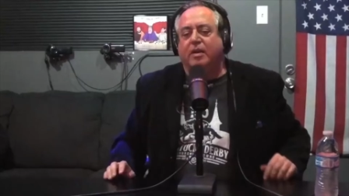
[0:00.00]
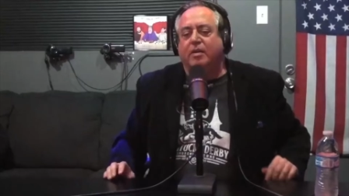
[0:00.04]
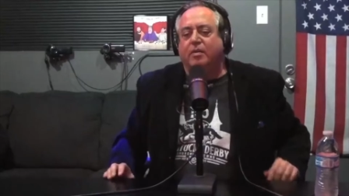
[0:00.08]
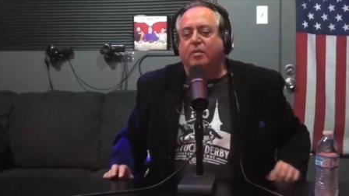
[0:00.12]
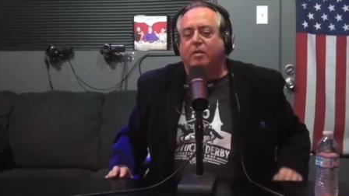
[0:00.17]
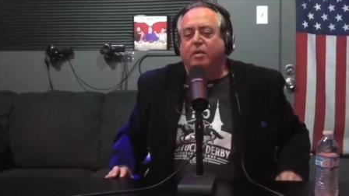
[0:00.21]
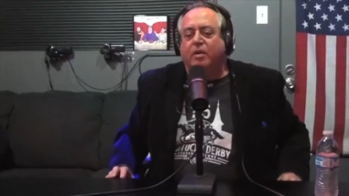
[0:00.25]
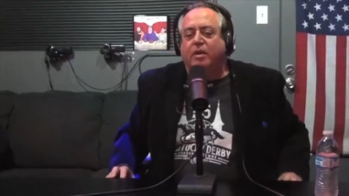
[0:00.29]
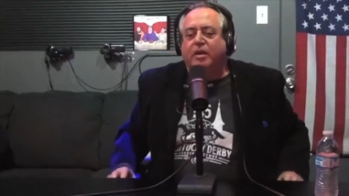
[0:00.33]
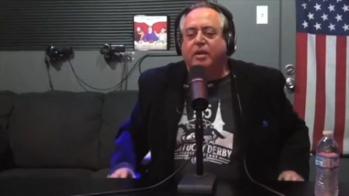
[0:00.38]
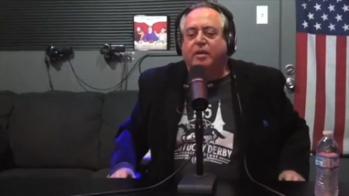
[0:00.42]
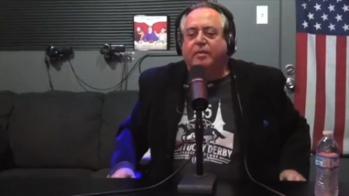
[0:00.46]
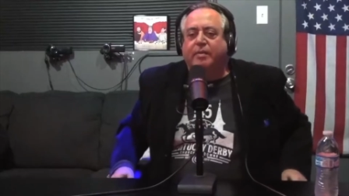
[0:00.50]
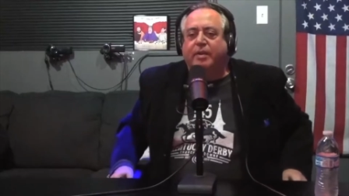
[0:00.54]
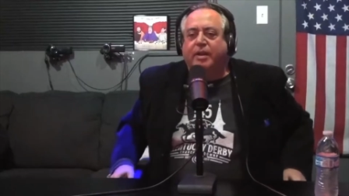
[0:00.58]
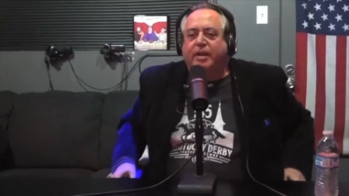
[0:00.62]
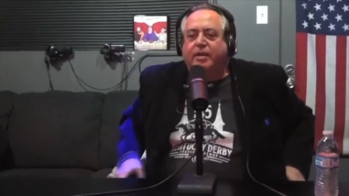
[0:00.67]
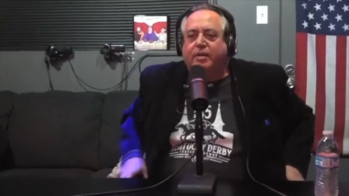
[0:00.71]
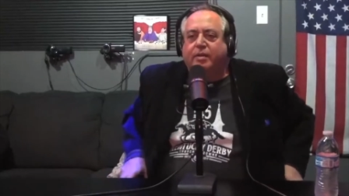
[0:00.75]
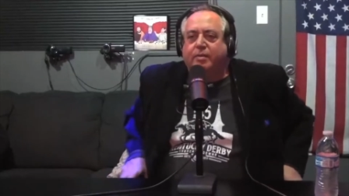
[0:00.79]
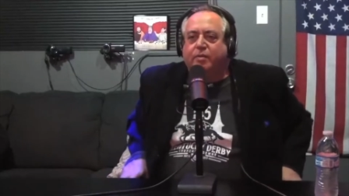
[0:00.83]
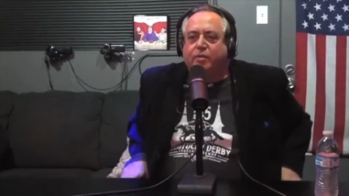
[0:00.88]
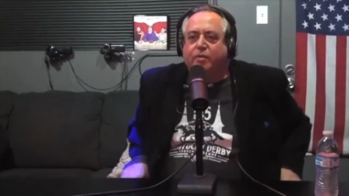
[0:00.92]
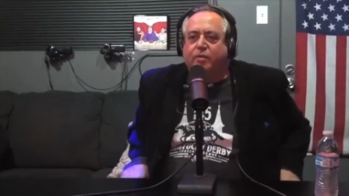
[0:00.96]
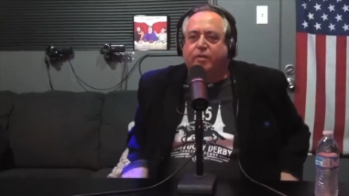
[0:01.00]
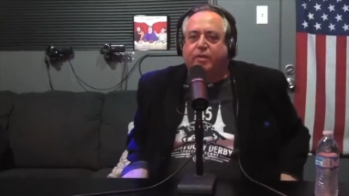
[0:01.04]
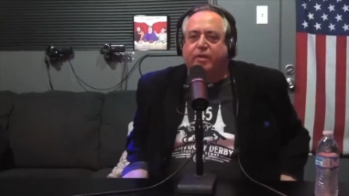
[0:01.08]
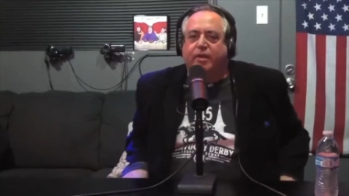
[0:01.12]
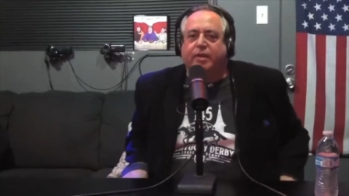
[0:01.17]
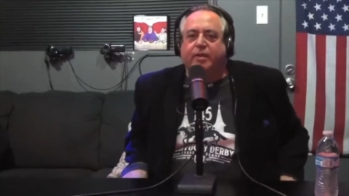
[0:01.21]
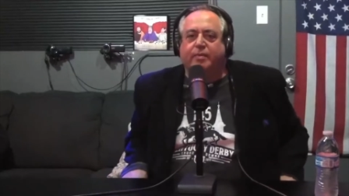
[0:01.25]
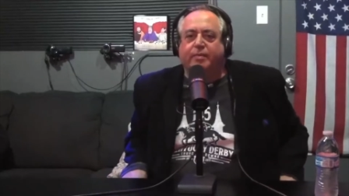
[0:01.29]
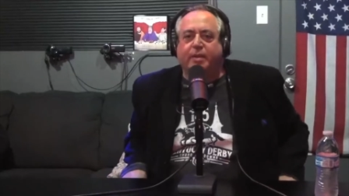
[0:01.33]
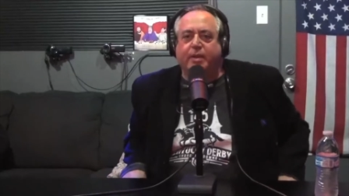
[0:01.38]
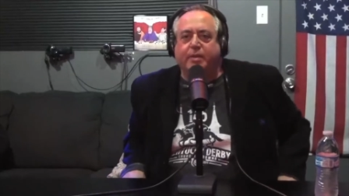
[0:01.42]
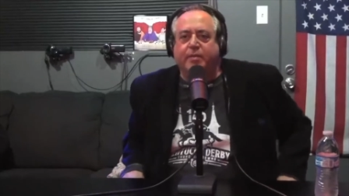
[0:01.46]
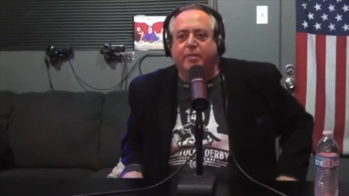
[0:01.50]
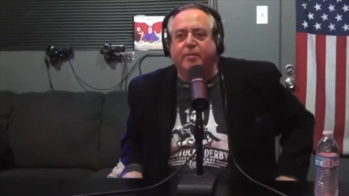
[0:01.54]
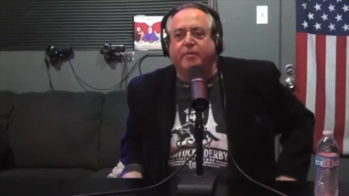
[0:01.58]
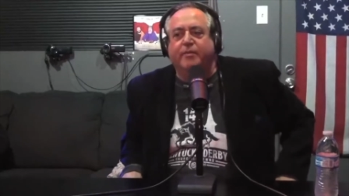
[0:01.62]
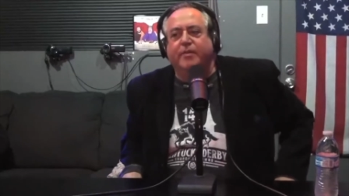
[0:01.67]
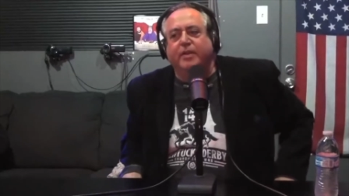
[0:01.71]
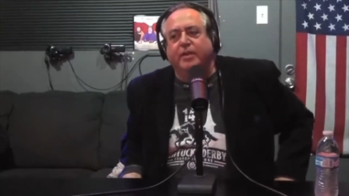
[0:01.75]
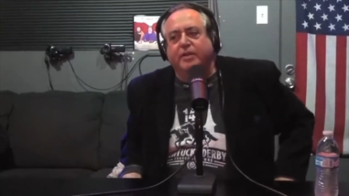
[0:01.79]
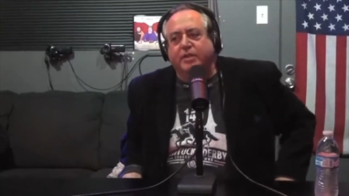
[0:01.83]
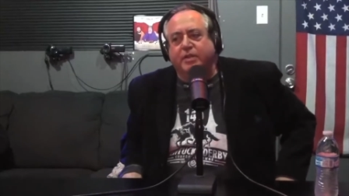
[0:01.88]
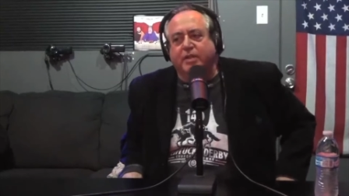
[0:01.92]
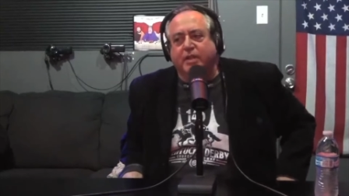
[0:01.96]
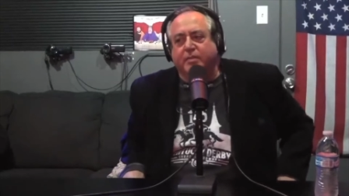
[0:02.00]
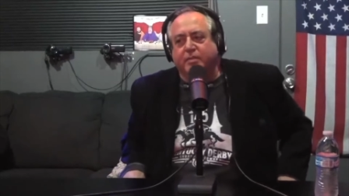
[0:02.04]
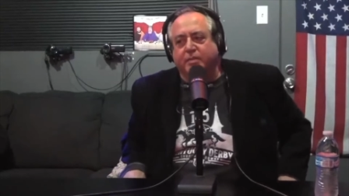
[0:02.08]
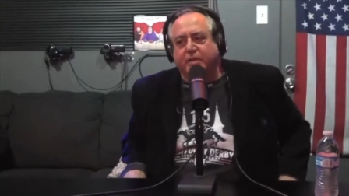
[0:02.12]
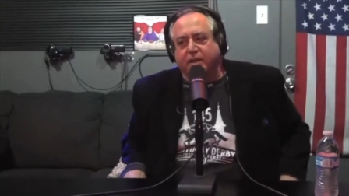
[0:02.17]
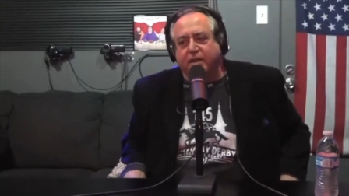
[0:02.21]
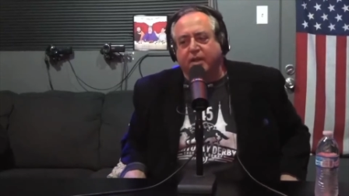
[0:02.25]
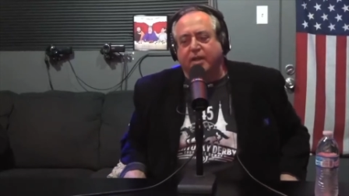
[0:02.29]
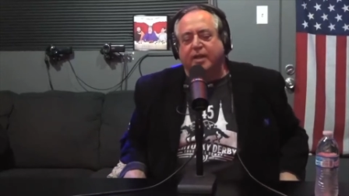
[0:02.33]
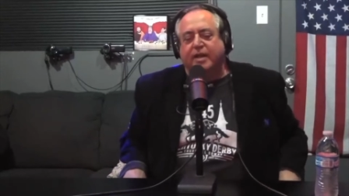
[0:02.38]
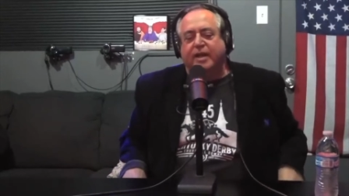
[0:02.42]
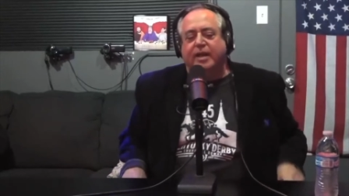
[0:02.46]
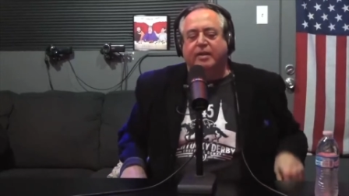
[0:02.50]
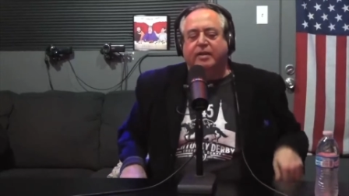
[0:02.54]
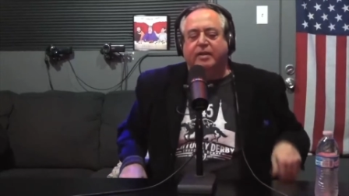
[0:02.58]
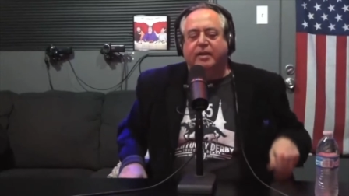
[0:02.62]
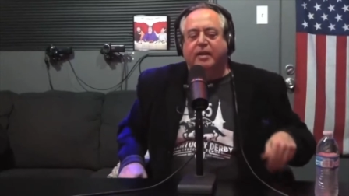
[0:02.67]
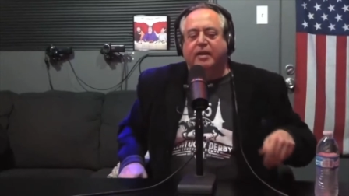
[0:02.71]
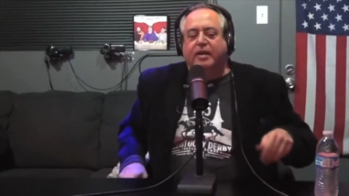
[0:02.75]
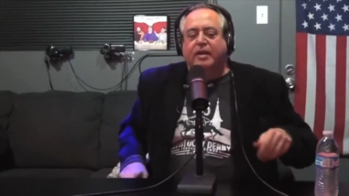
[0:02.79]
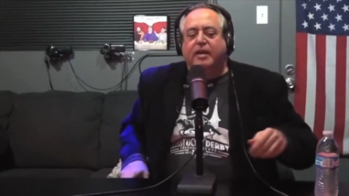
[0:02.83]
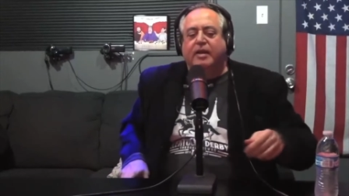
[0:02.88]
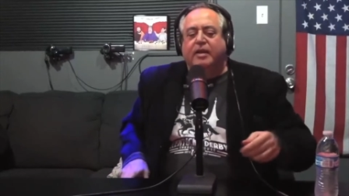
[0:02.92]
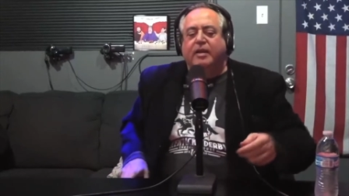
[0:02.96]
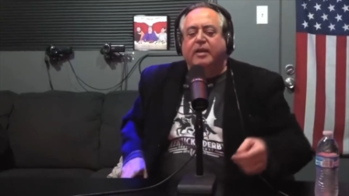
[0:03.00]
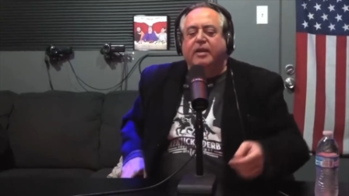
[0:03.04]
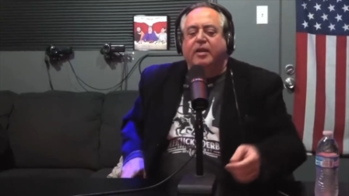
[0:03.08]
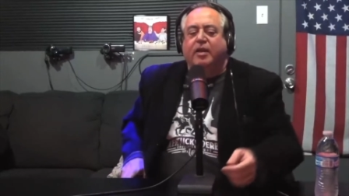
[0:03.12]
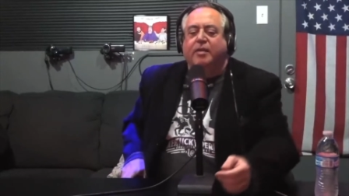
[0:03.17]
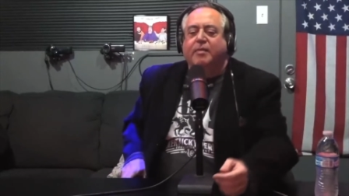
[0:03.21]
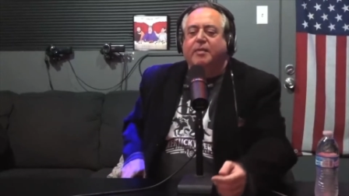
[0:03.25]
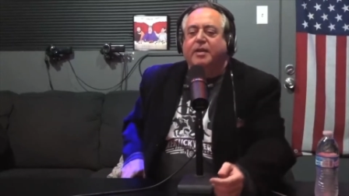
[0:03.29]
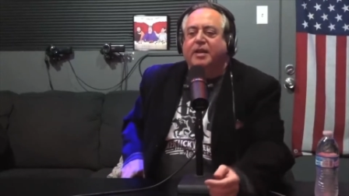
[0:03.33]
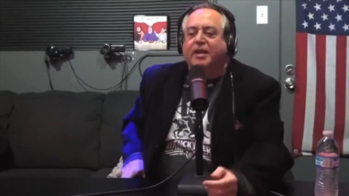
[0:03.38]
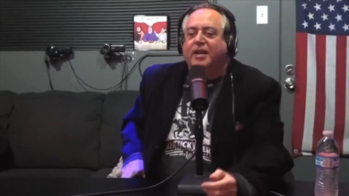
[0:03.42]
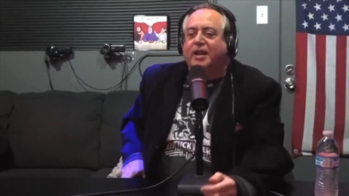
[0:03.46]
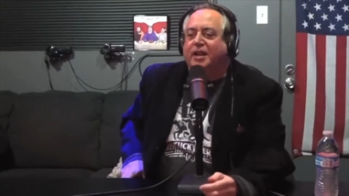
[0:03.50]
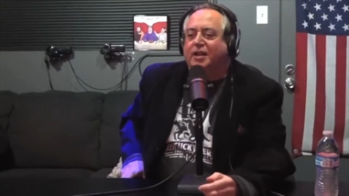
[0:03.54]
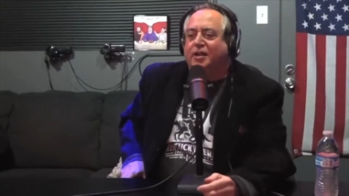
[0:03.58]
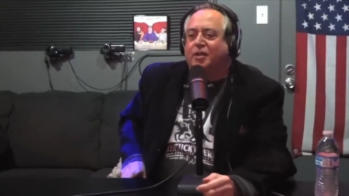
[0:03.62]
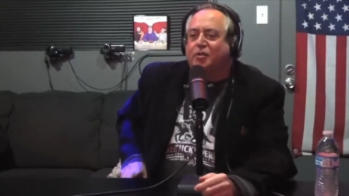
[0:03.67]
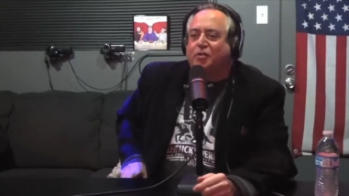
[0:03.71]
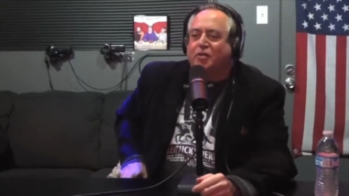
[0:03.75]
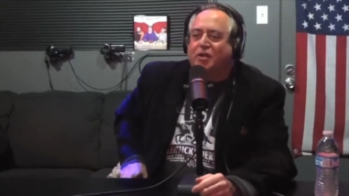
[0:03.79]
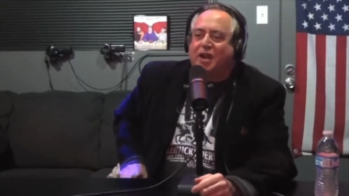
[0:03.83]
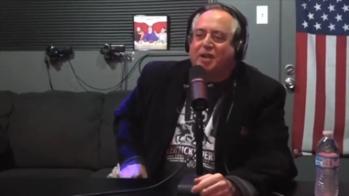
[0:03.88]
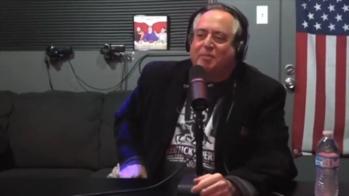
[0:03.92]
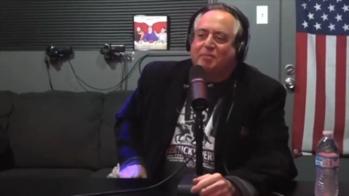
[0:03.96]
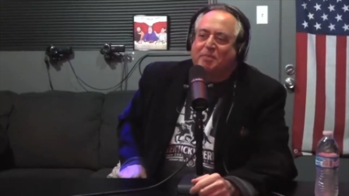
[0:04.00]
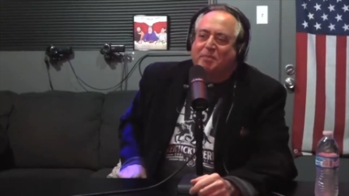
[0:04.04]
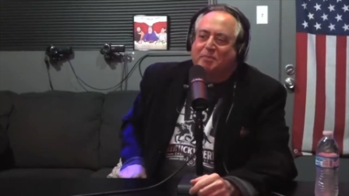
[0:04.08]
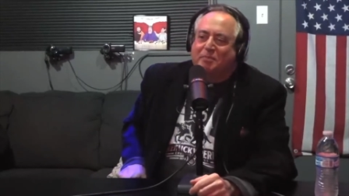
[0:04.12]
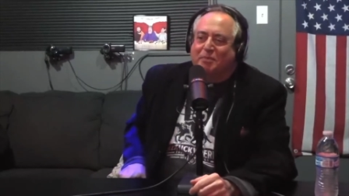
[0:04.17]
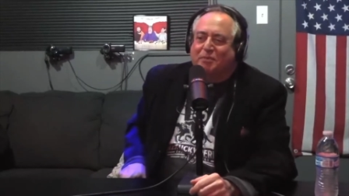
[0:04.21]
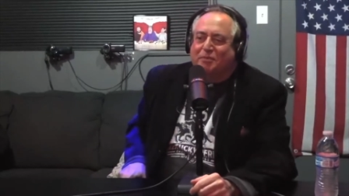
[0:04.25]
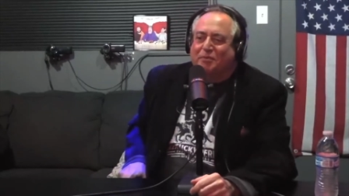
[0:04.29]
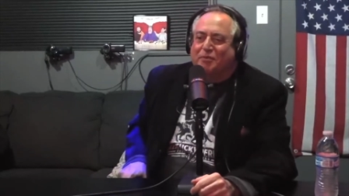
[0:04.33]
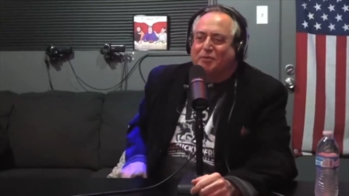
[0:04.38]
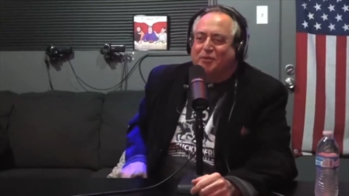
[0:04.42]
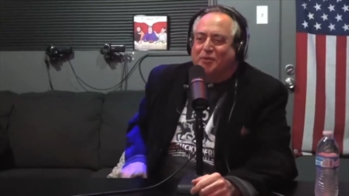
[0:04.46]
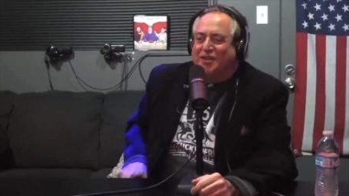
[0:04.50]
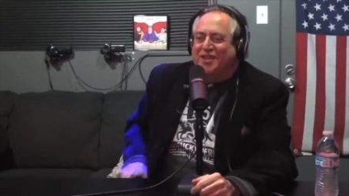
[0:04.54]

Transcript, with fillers: wanted to make a movie that people felt something and that you know i made a lot of crap before